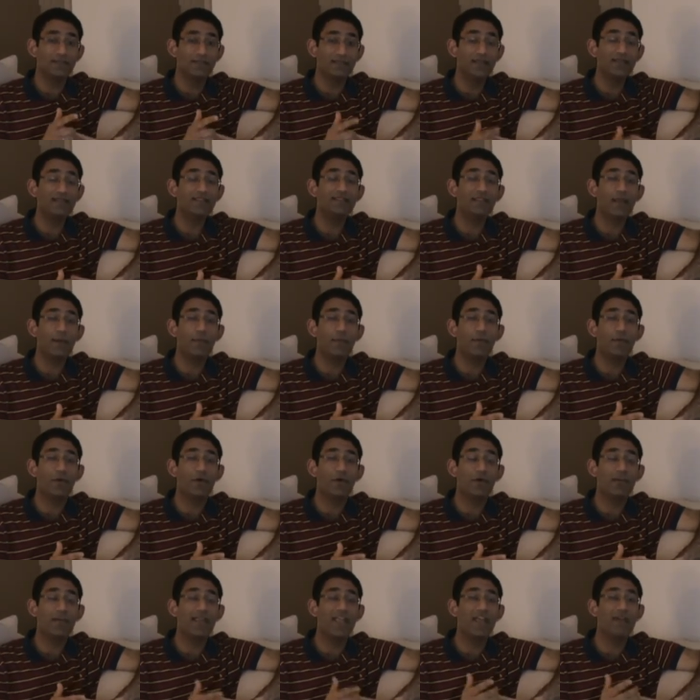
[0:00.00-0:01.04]
This
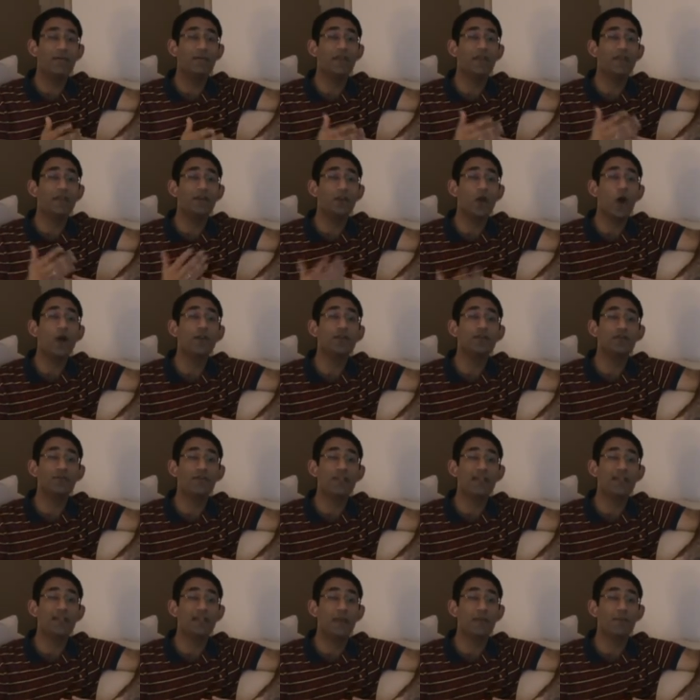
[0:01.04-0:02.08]
number can be a
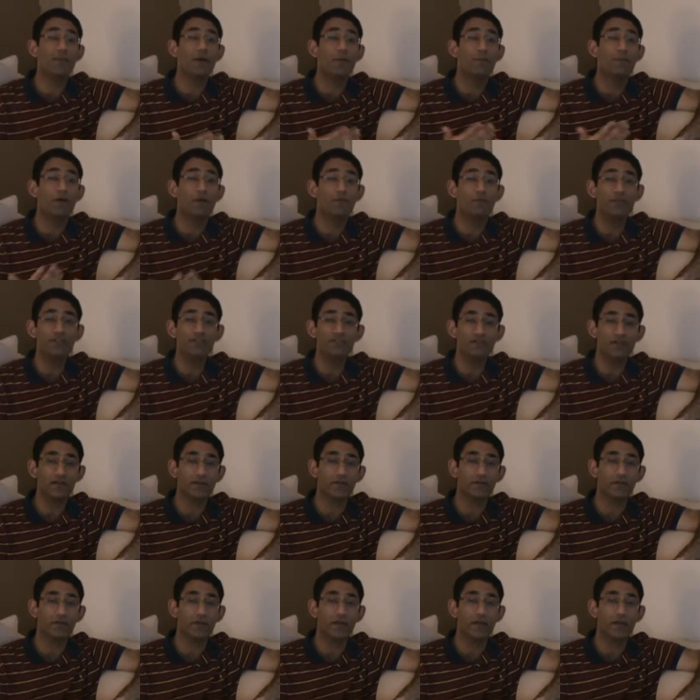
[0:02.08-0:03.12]
non-unique number per visit,
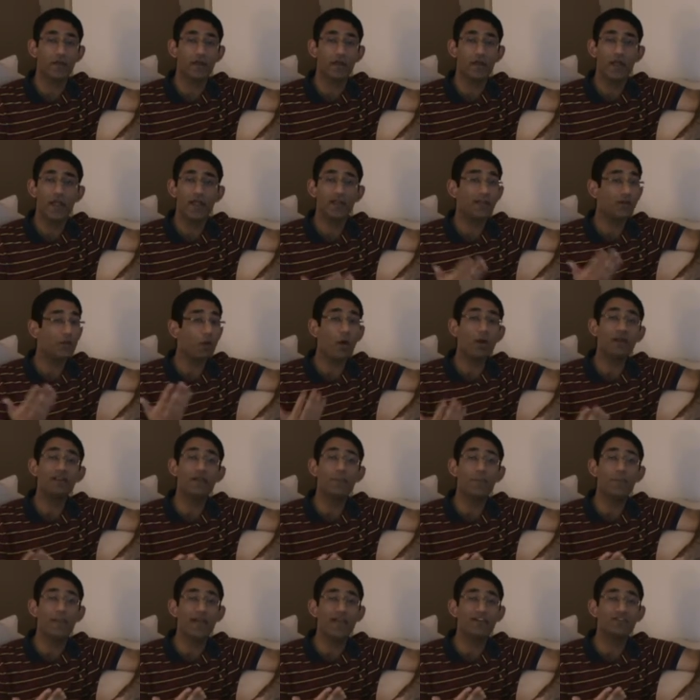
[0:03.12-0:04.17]
and it all
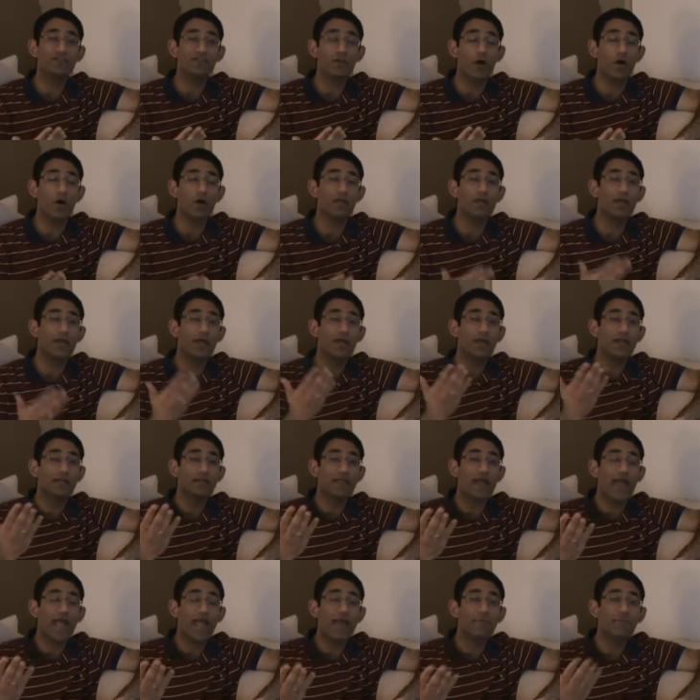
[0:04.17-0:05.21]
depends on
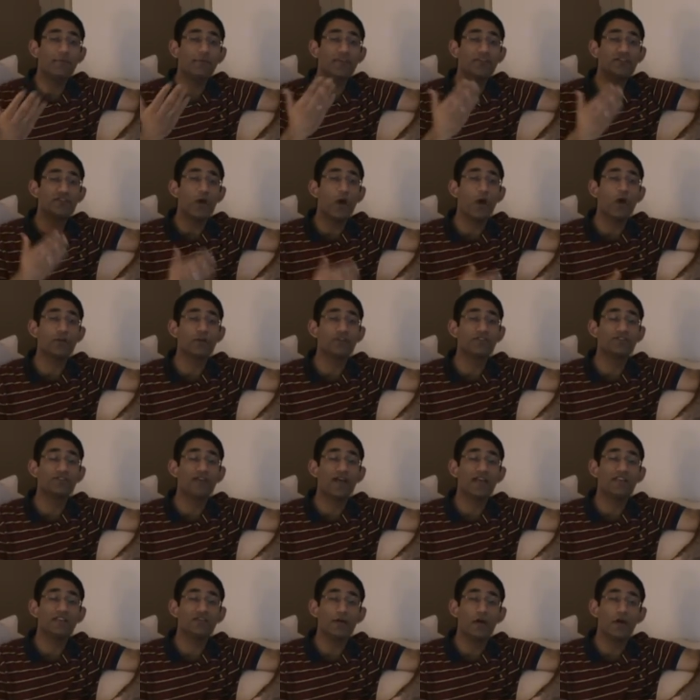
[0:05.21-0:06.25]
the average order
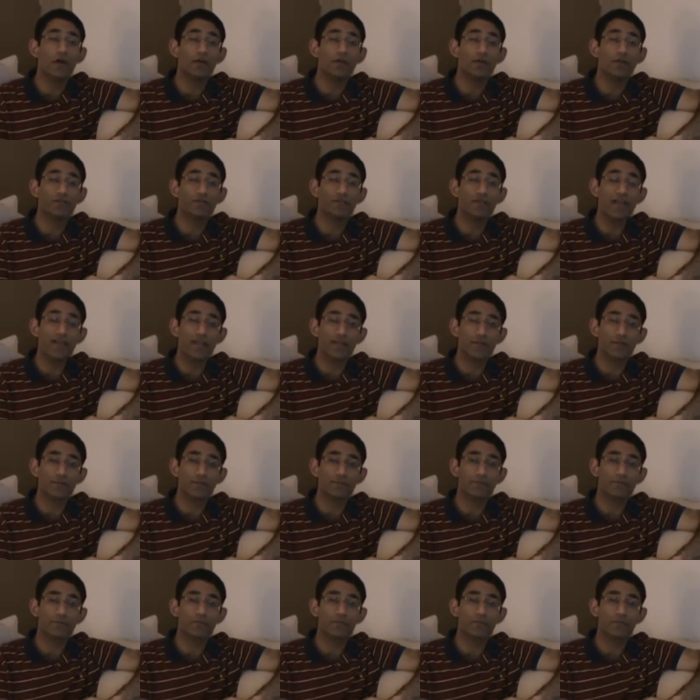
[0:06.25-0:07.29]
size on your site.
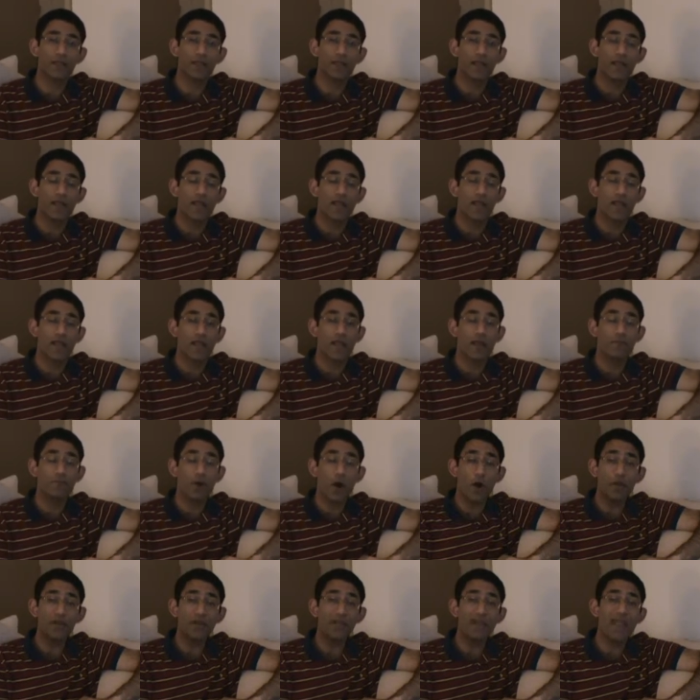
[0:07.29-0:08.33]
If
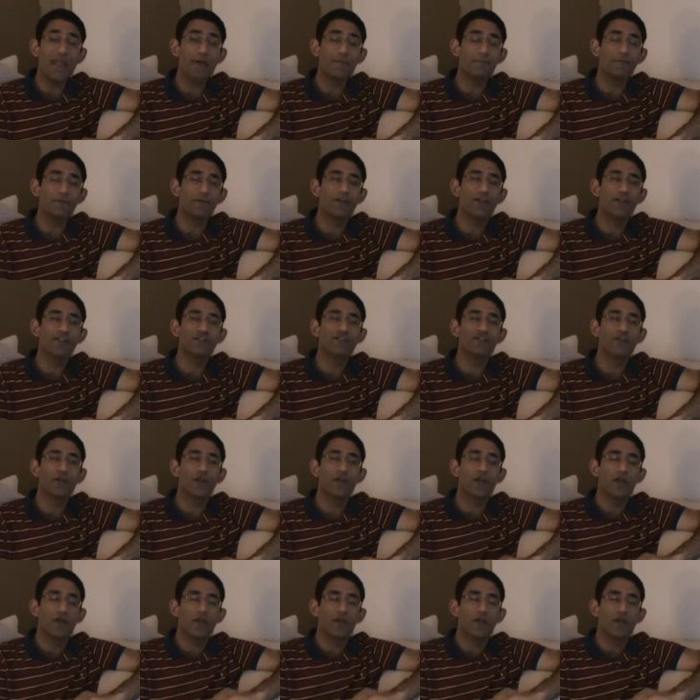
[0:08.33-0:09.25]
on an average